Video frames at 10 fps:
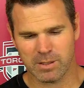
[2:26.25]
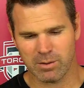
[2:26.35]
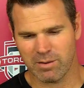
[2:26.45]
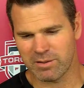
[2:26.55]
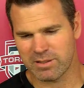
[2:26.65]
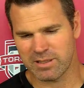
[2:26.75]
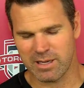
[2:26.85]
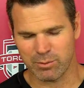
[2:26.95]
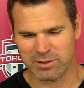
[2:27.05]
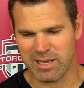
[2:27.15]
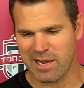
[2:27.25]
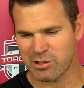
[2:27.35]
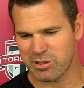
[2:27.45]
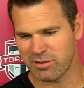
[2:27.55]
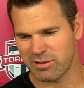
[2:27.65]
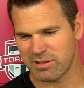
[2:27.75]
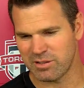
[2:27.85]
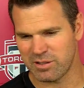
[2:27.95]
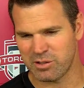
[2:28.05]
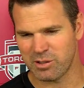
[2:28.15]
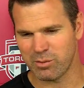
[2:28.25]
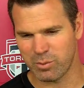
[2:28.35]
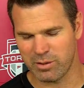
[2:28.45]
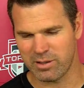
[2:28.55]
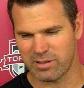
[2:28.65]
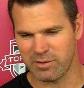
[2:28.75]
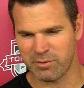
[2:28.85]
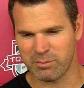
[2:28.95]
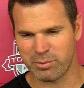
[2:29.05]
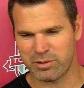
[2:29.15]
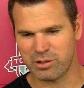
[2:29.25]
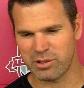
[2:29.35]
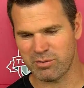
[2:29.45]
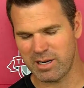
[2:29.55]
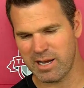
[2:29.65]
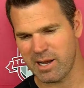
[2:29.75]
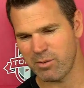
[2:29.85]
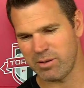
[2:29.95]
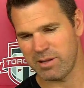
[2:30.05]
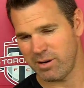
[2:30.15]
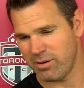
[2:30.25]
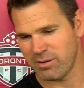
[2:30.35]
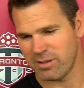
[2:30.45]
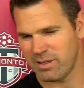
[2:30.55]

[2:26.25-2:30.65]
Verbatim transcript: you know, obviously that was last year. This is this year. We're in a different position right now, and they're